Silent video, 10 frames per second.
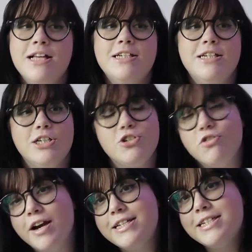She has
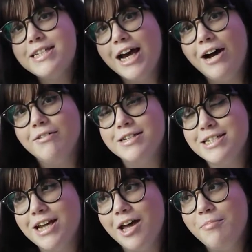tried to tell
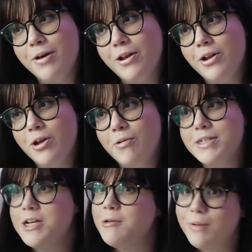Simon, who
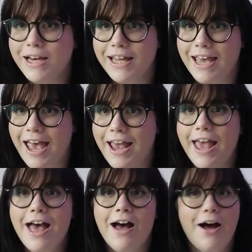is openly gay,
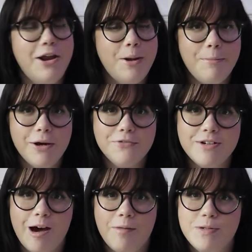a number of
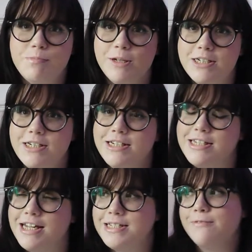times, but she
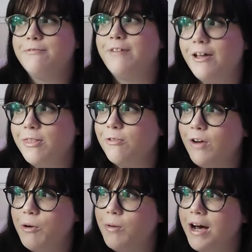just hasn't found the
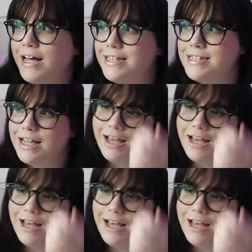right words.